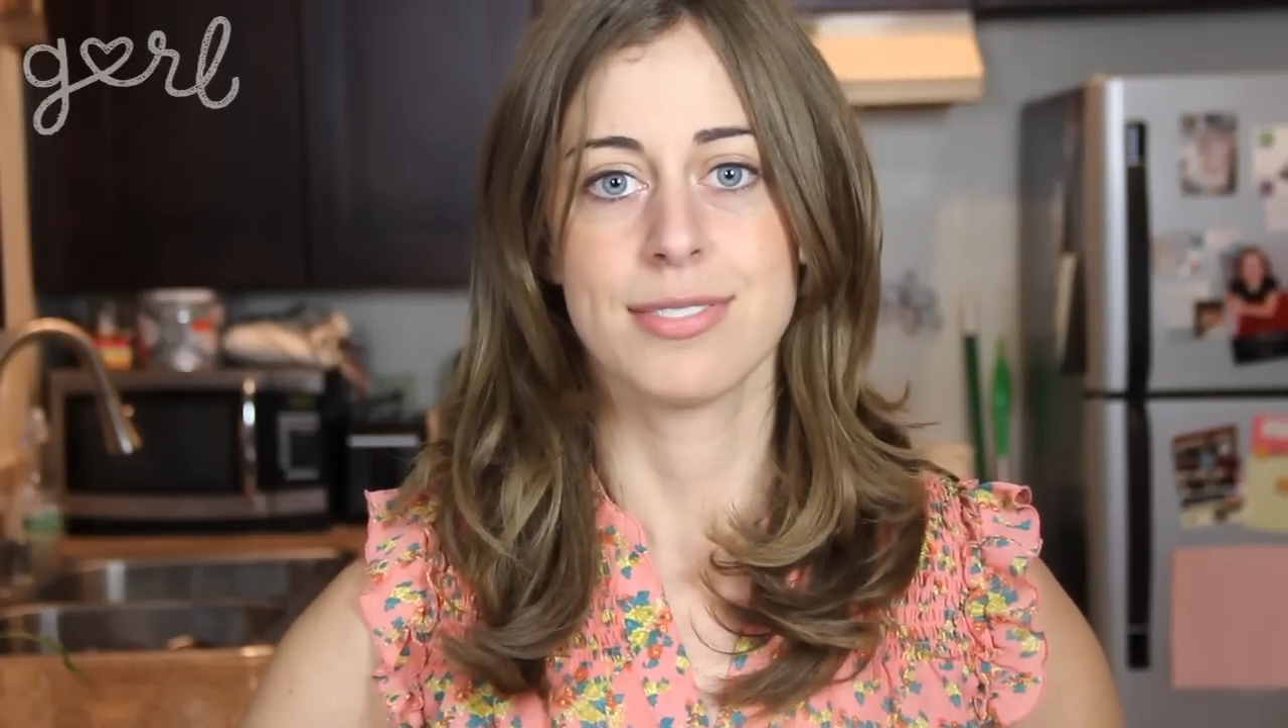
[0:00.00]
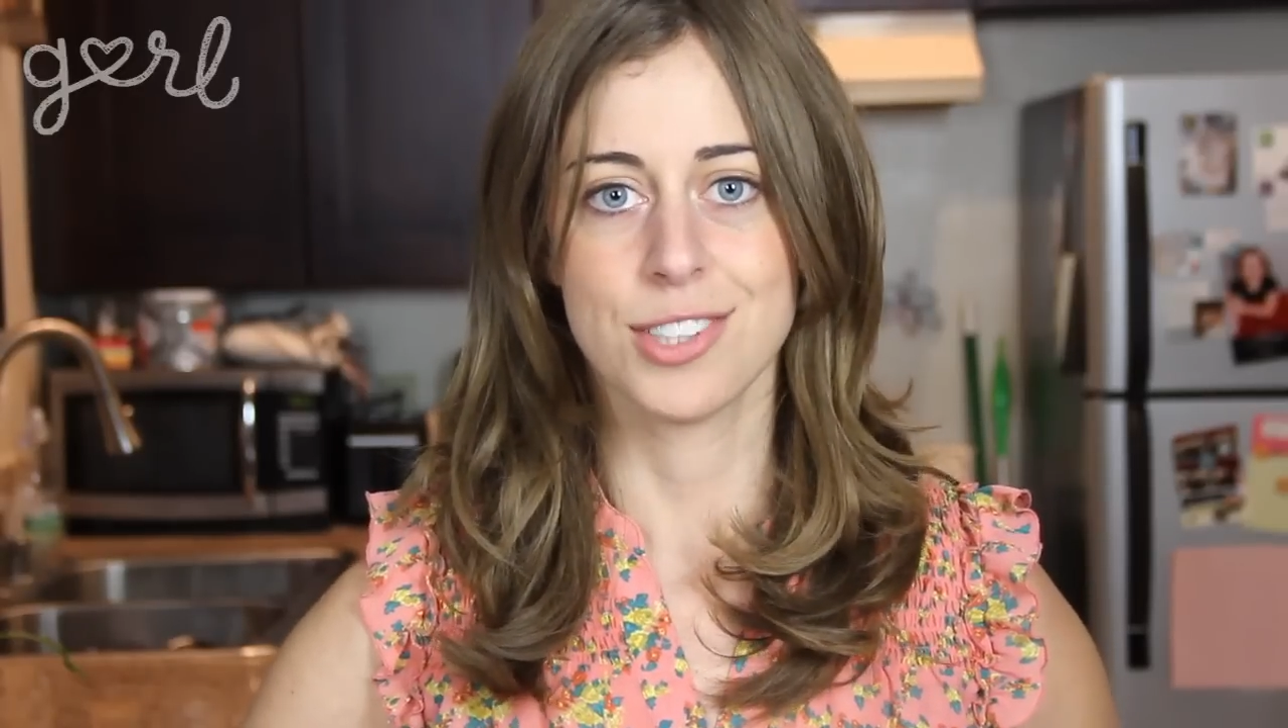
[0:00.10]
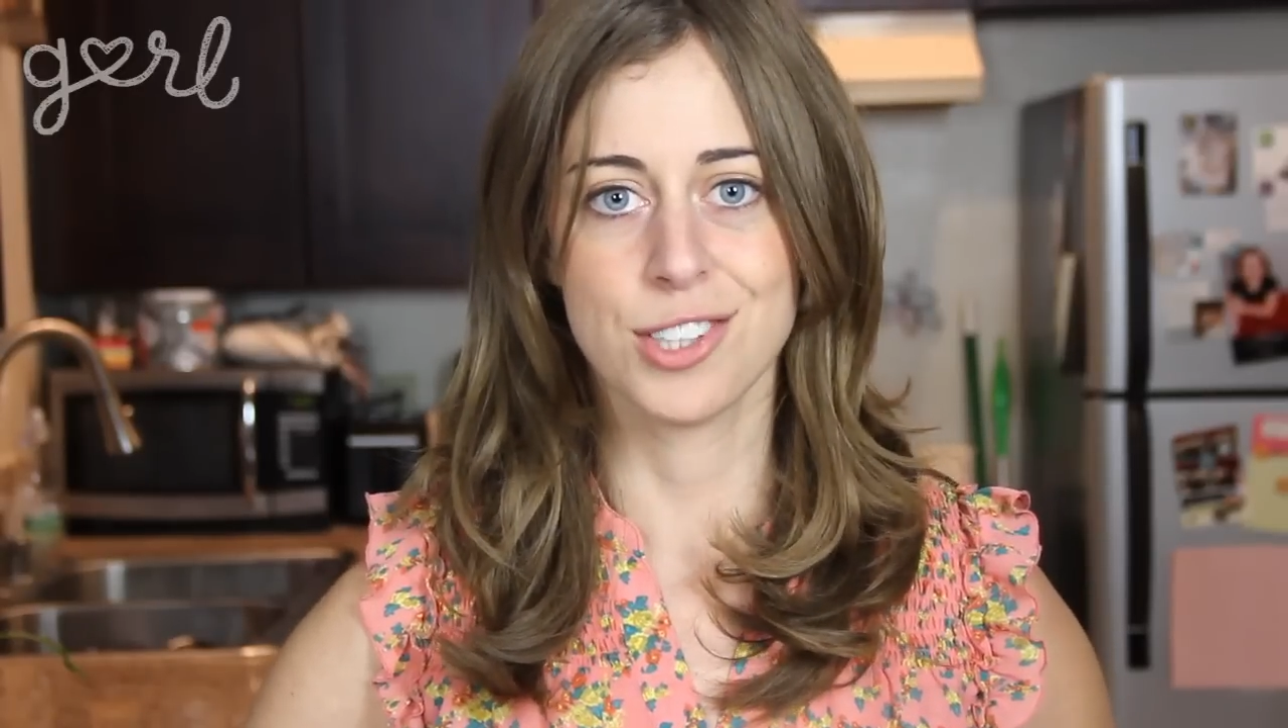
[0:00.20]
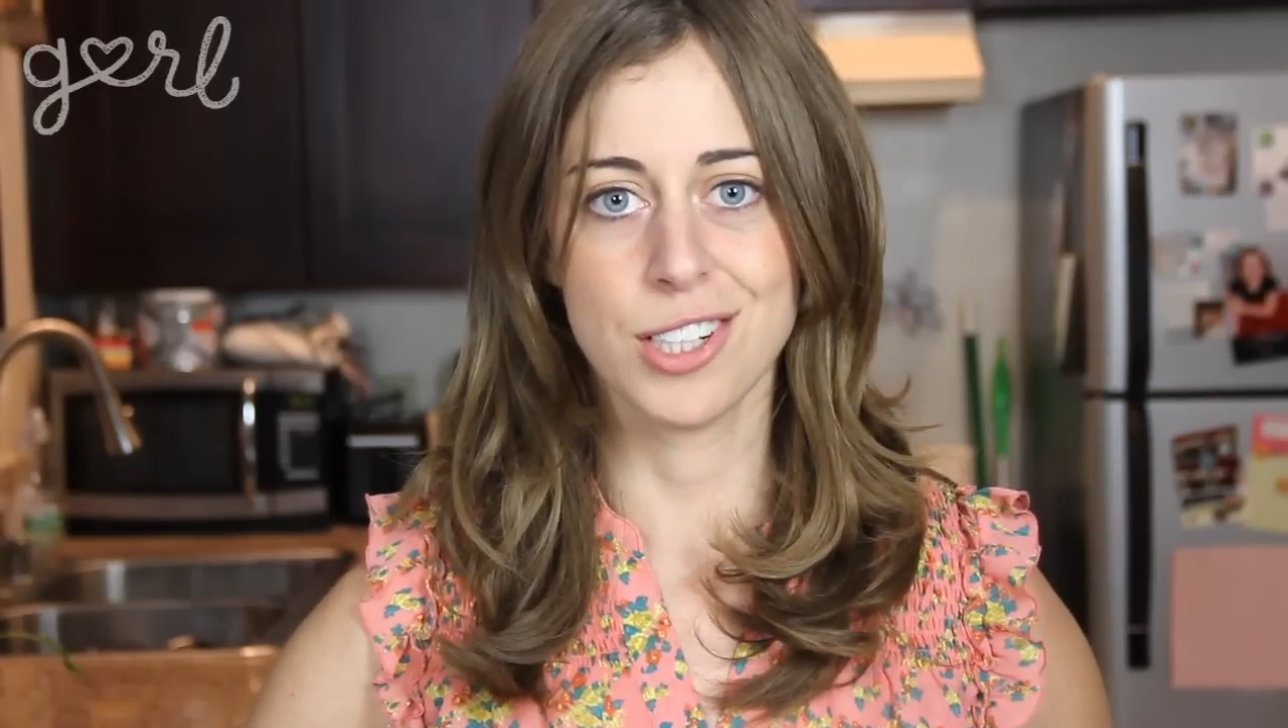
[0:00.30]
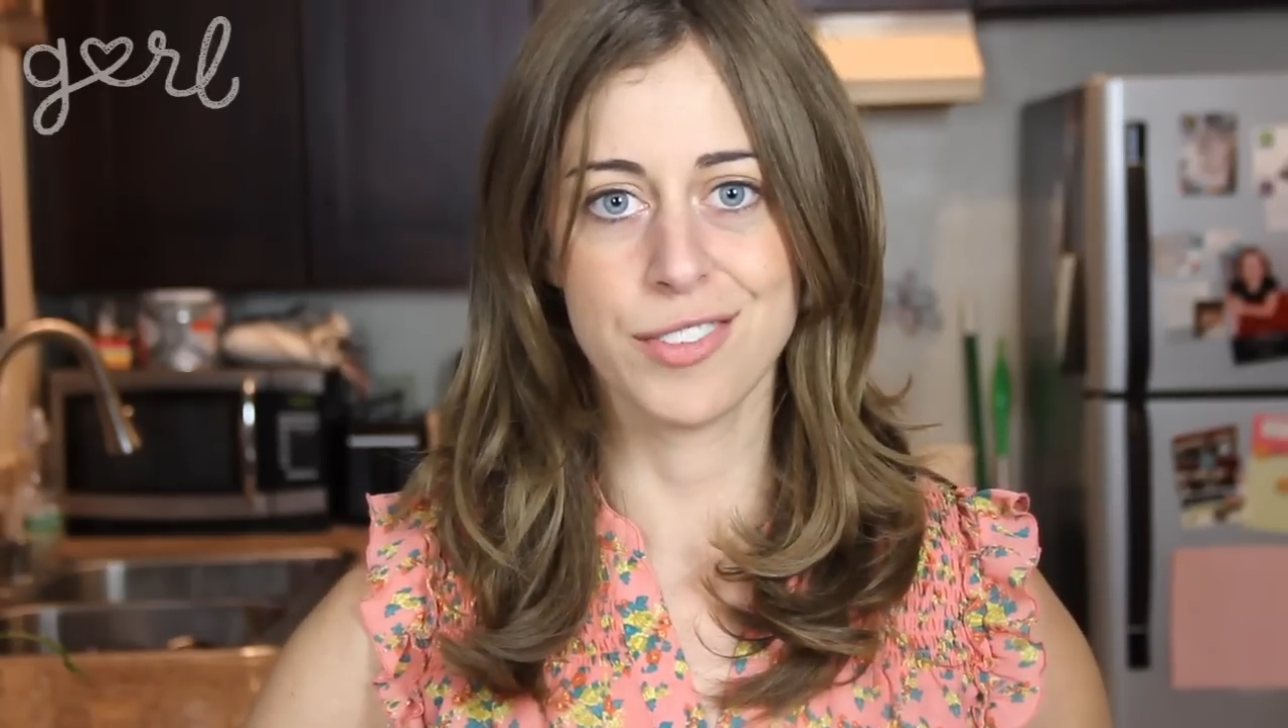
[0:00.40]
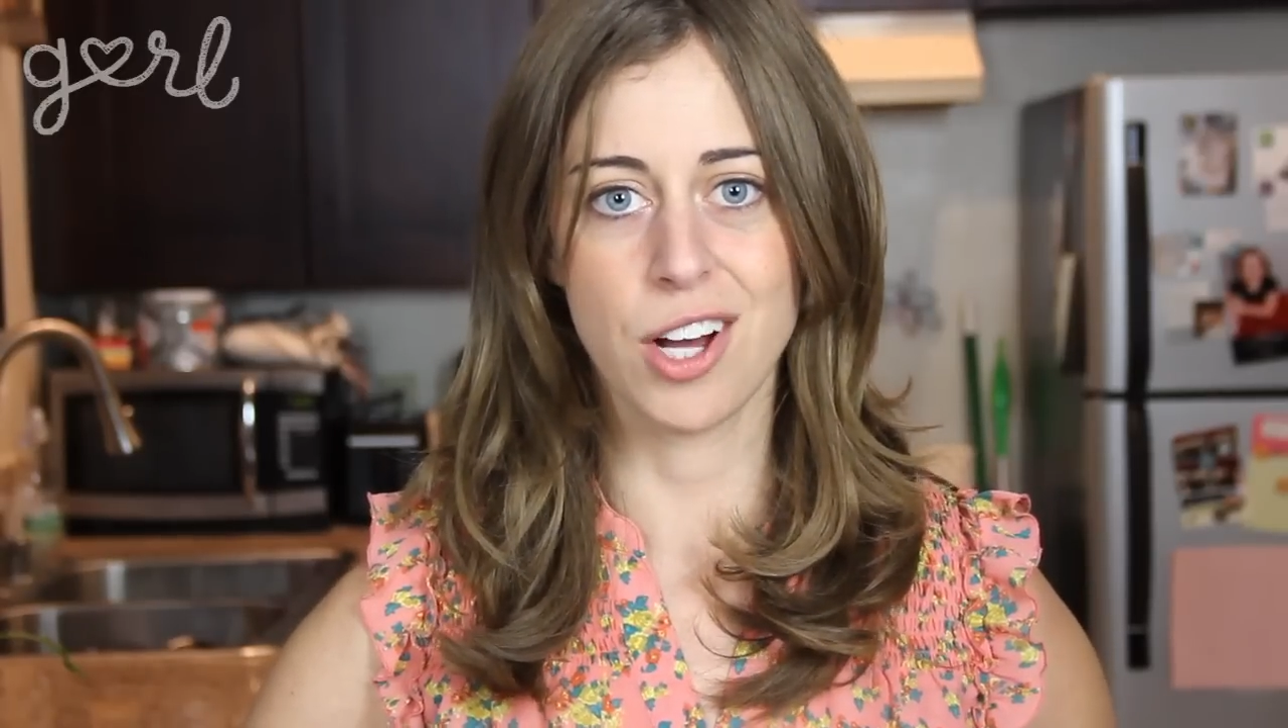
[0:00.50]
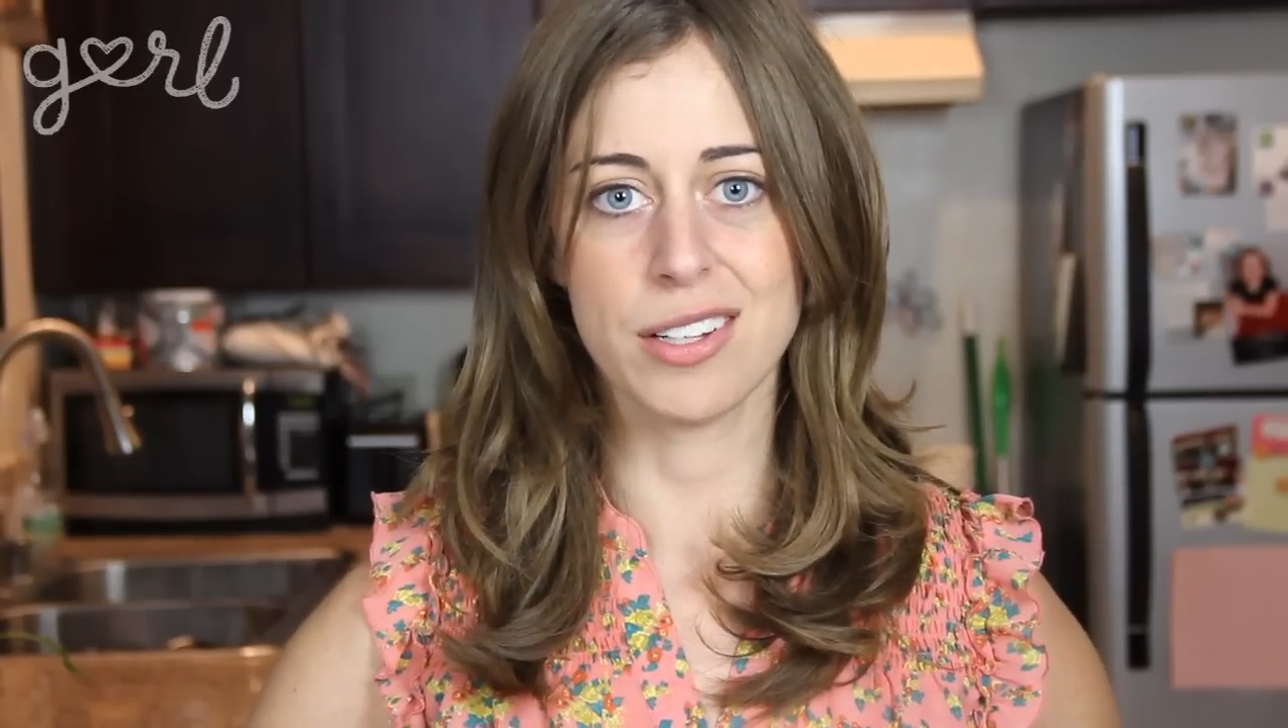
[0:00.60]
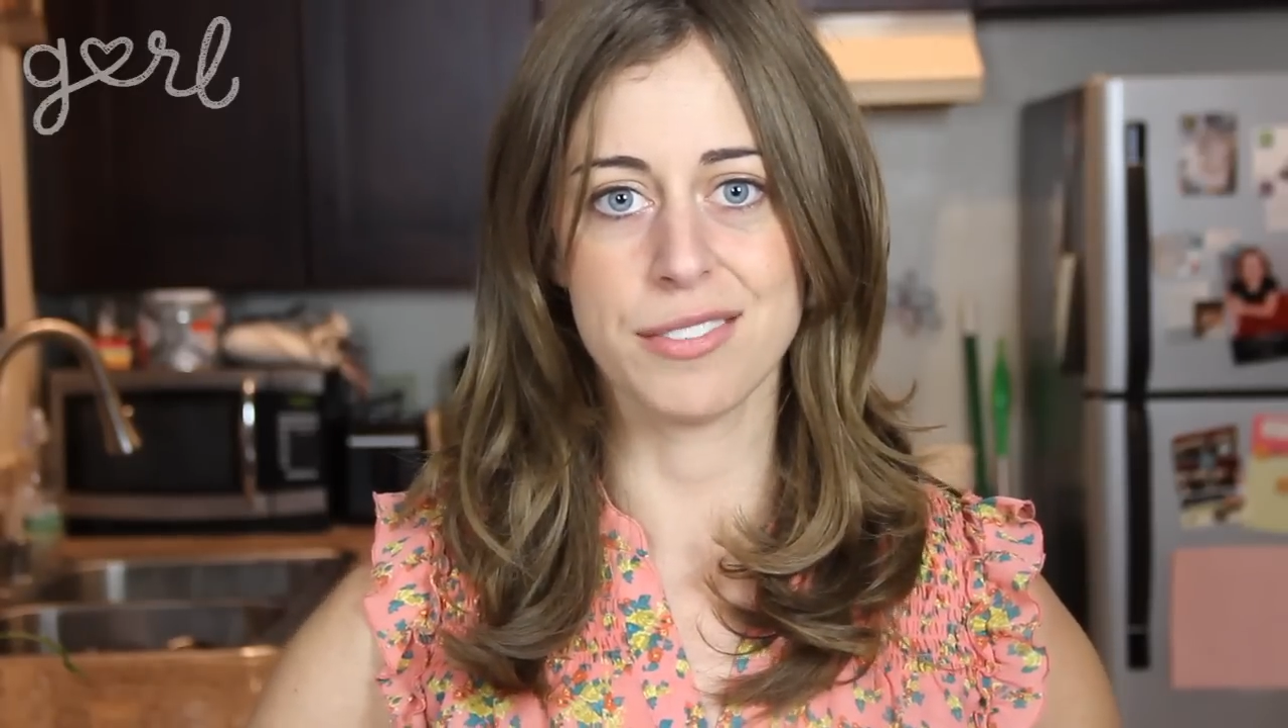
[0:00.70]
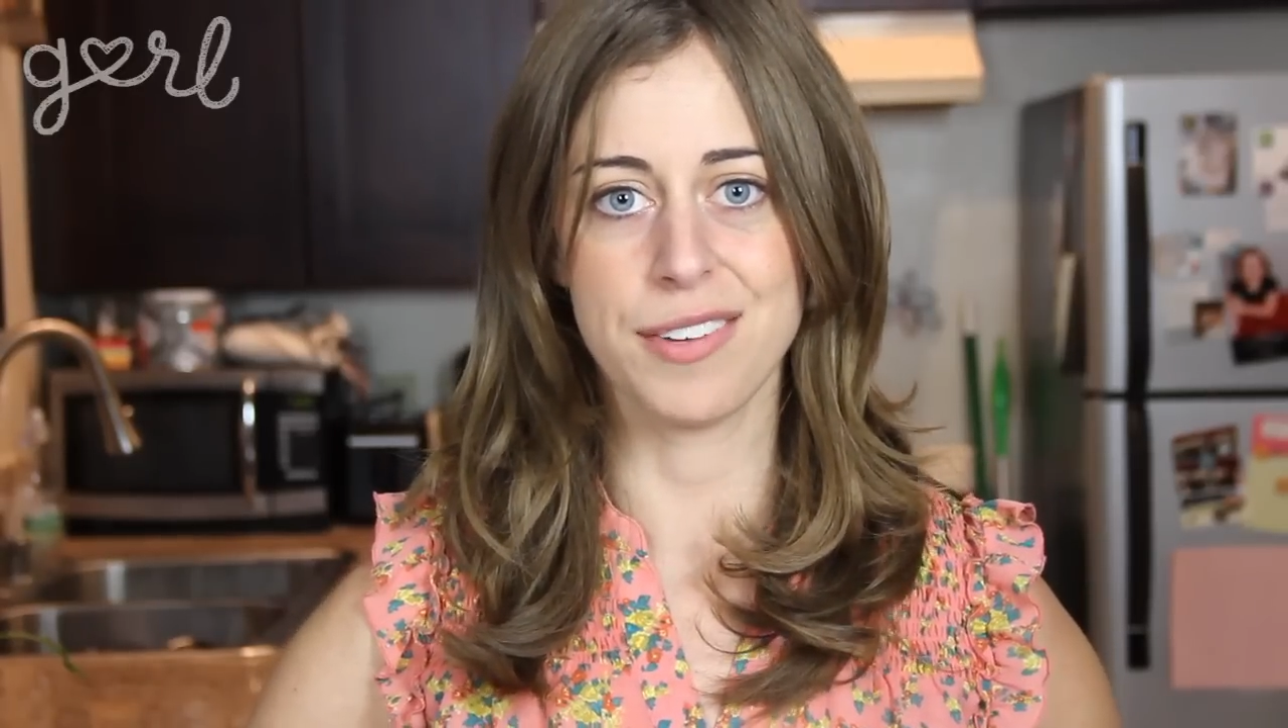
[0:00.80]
Shouldn't even call it